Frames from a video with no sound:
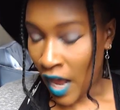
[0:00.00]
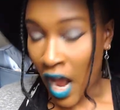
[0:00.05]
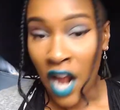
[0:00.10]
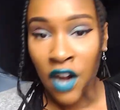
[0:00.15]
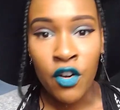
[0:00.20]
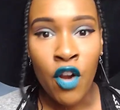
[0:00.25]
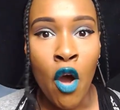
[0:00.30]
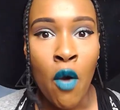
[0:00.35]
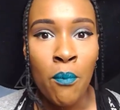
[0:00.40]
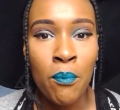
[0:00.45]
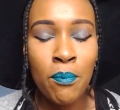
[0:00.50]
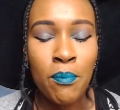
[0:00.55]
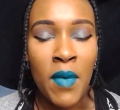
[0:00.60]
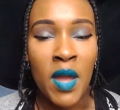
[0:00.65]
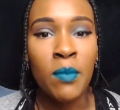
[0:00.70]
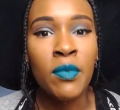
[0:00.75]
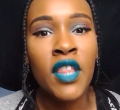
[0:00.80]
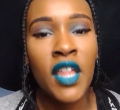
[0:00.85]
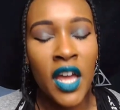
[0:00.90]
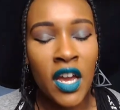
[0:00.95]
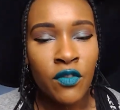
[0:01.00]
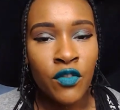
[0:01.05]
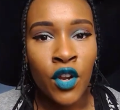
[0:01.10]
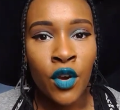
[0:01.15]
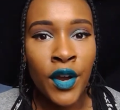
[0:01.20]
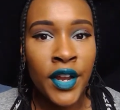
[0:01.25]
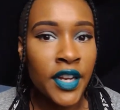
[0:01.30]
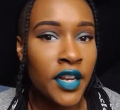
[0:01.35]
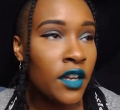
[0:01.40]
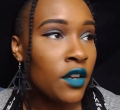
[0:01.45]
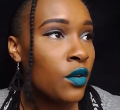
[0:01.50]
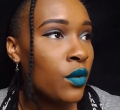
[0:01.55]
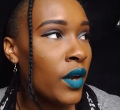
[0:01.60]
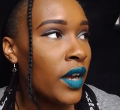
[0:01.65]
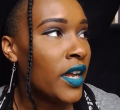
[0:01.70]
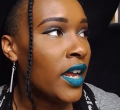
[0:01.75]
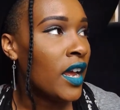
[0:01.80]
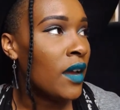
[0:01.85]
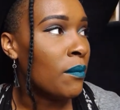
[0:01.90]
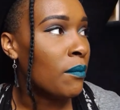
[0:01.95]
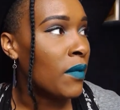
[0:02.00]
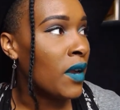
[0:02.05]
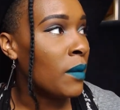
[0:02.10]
I don't know, maybe they have no idea who I am.